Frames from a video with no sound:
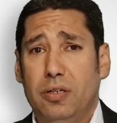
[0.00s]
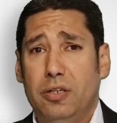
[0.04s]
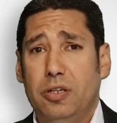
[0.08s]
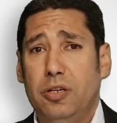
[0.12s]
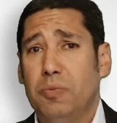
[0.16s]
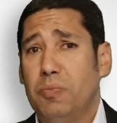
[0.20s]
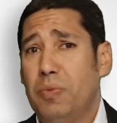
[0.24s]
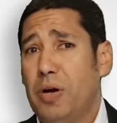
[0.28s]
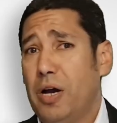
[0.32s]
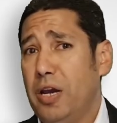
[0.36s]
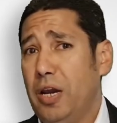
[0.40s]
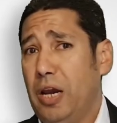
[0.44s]

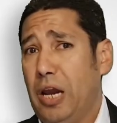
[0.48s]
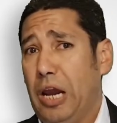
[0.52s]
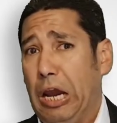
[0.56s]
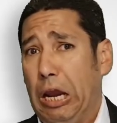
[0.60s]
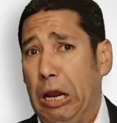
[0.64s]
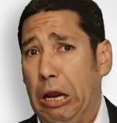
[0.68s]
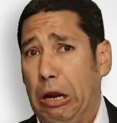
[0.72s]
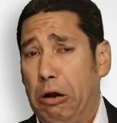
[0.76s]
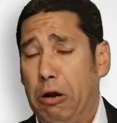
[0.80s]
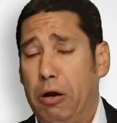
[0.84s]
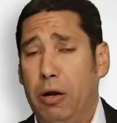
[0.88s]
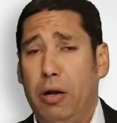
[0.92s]
You might
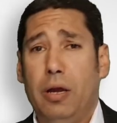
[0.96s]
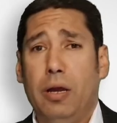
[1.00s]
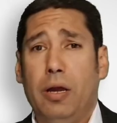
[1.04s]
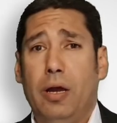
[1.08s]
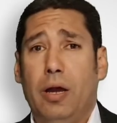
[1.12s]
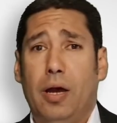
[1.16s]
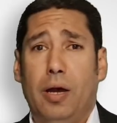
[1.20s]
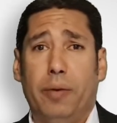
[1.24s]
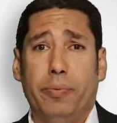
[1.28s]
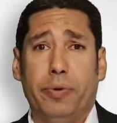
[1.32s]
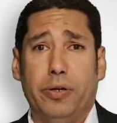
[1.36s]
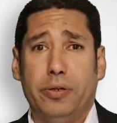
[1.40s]
hear
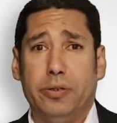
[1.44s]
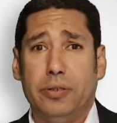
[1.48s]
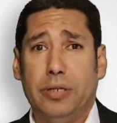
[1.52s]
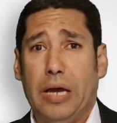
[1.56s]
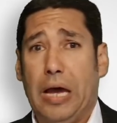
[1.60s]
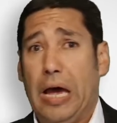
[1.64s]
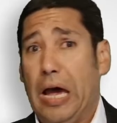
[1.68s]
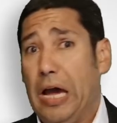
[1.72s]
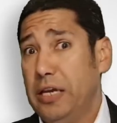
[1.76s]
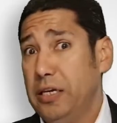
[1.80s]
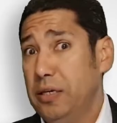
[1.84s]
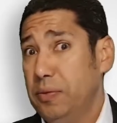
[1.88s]

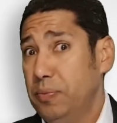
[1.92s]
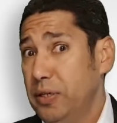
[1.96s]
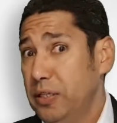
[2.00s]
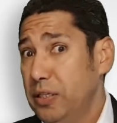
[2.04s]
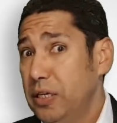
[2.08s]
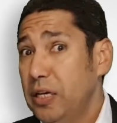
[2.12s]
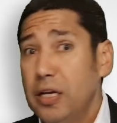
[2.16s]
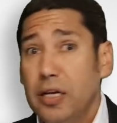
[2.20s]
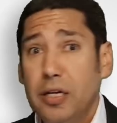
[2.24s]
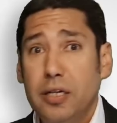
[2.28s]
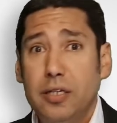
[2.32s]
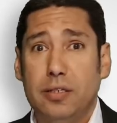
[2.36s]
about
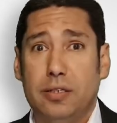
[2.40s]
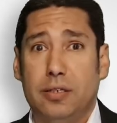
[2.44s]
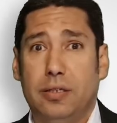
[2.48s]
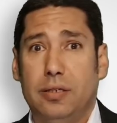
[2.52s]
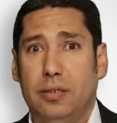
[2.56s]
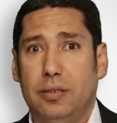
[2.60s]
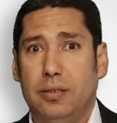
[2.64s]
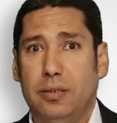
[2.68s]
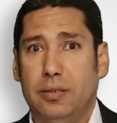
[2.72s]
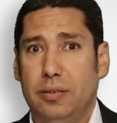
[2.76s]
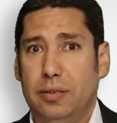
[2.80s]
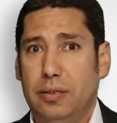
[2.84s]
IGBTs
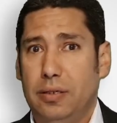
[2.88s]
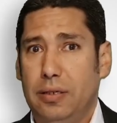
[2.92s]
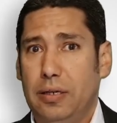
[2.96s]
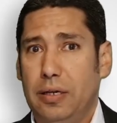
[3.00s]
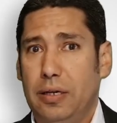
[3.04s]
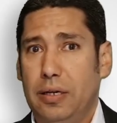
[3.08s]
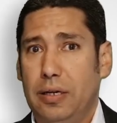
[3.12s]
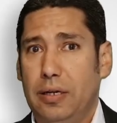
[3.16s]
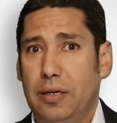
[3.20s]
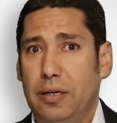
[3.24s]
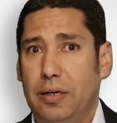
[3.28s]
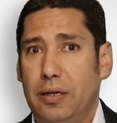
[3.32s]

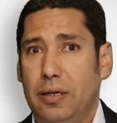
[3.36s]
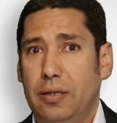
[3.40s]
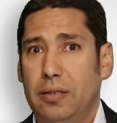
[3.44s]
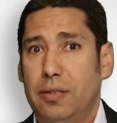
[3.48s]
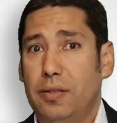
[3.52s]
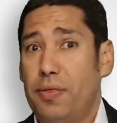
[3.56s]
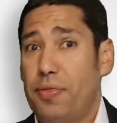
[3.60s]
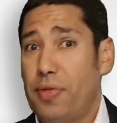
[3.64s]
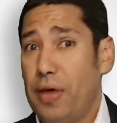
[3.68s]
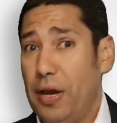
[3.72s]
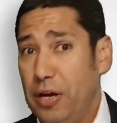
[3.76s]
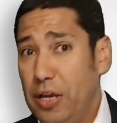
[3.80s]
and
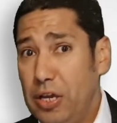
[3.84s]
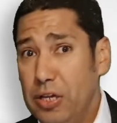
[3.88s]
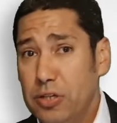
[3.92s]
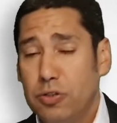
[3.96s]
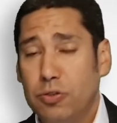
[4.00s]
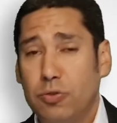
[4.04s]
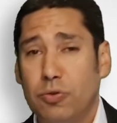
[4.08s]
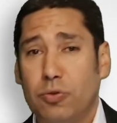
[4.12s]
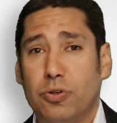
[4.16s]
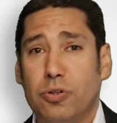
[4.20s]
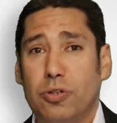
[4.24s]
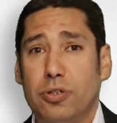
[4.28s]

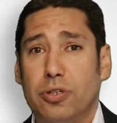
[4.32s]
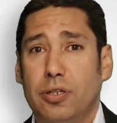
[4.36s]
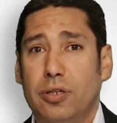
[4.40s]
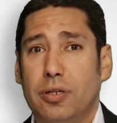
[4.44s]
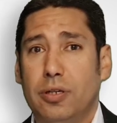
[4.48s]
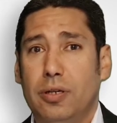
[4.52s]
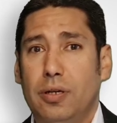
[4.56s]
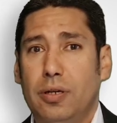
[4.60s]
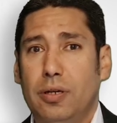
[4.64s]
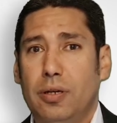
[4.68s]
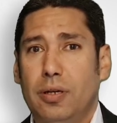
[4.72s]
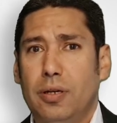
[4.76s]
thyristors.
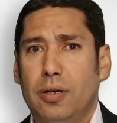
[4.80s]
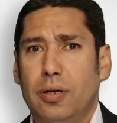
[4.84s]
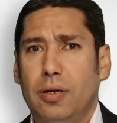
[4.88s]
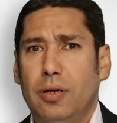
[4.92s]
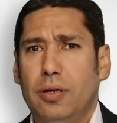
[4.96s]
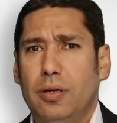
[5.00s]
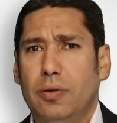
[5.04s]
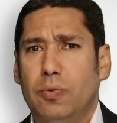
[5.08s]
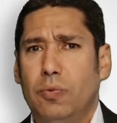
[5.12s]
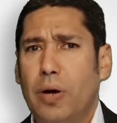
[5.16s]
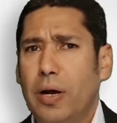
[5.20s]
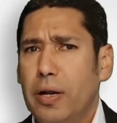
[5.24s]

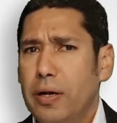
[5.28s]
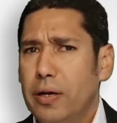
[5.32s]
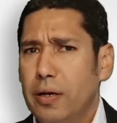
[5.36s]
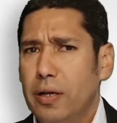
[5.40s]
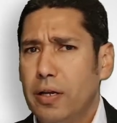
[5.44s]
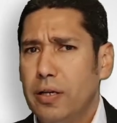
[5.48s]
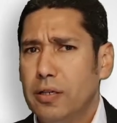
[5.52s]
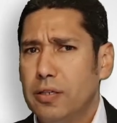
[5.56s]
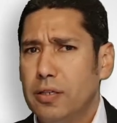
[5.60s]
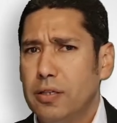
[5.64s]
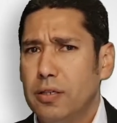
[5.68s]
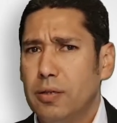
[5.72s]
One
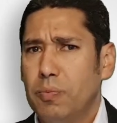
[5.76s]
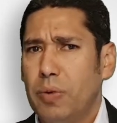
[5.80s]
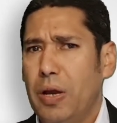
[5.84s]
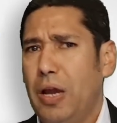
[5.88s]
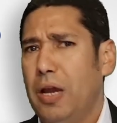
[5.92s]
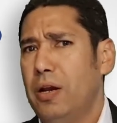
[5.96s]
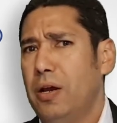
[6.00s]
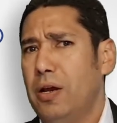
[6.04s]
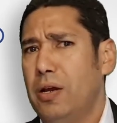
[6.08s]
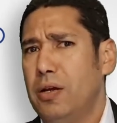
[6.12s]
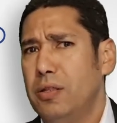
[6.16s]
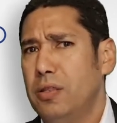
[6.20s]
is
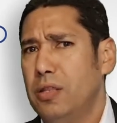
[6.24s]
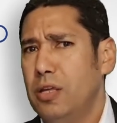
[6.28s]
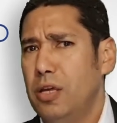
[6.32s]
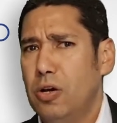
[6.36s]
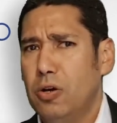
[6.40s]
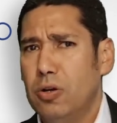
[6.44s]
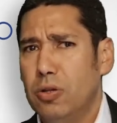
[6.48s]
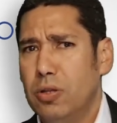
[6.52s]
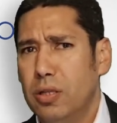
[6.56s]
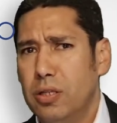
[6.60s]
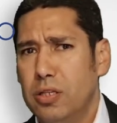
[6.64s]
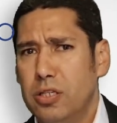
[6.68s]
better,
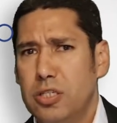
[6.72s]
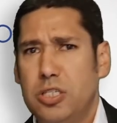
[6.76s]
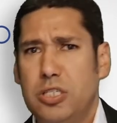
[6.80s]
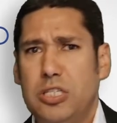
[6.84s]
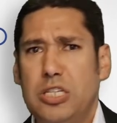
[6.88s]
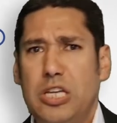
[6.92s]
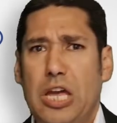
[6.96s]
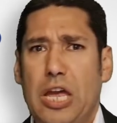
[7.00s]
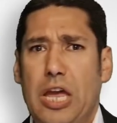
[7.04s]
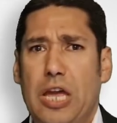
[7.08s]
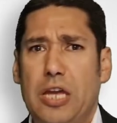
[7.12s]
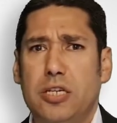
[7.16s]
the other is
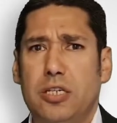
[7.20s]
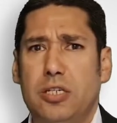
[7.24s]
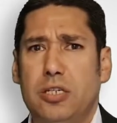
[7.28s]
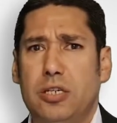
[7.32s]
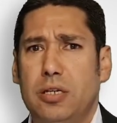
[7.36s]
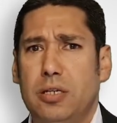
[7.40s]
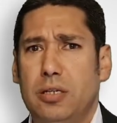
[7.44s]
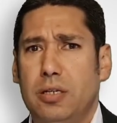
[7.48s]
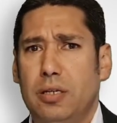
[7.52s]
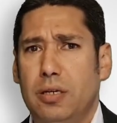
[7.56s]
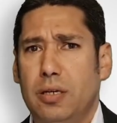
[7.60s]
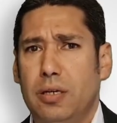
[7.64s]
the
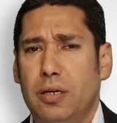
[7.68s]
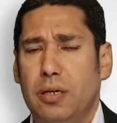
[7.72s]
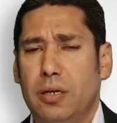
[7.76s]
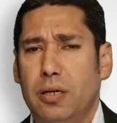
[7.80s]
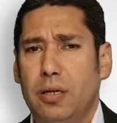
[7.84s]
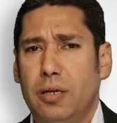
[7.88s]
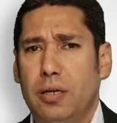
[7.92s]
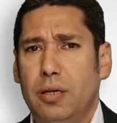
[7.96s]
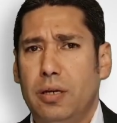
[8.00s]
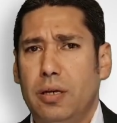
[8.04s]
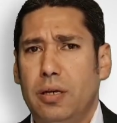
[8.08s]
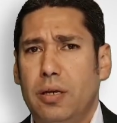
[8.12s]
ancient.
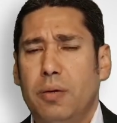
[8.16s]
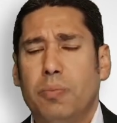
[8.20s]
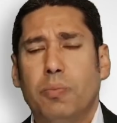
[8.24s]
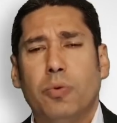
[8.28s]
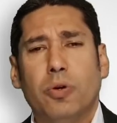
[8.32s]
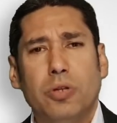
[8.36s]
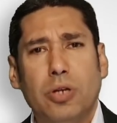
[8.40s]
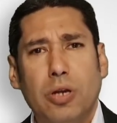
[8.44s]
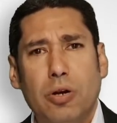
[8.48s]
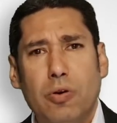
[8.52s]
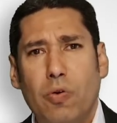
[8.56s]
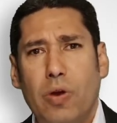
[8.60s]

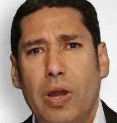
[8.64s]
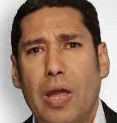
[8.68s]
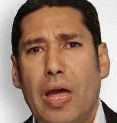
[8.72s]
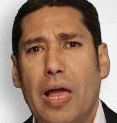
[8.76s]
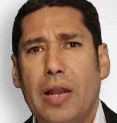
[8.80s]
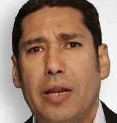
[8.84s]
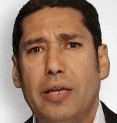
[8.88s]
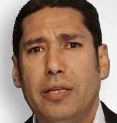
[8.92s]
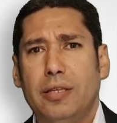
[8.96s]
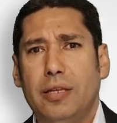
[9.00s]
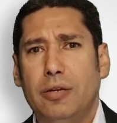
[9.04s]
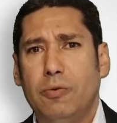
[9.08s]
But in
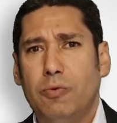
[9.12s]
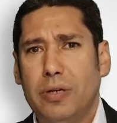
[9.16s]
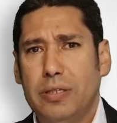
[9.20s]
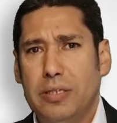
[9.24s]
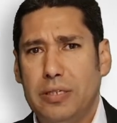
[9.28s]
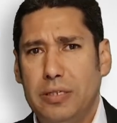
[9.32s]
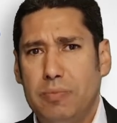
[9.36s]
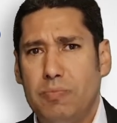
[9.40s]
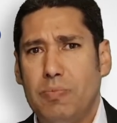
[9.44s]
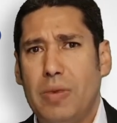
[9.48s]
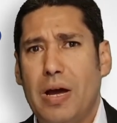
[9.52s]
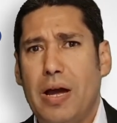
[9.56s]
reality,
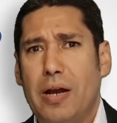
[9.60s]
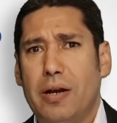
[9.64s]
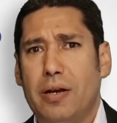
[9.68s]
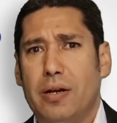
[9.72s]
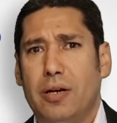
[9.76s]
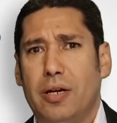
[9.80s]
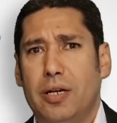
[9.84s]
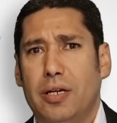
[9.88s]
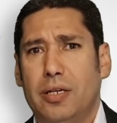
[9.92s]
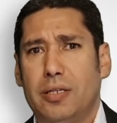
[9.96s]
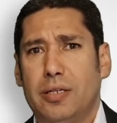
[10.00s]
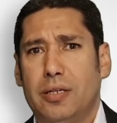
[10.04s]
what
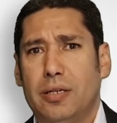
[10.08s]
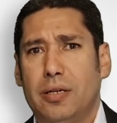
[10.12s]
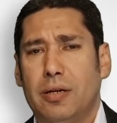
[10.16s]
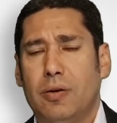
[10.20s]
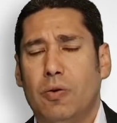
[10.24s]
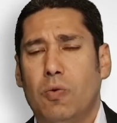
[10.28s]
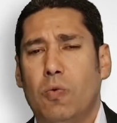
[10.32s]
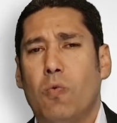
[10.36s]
matters is,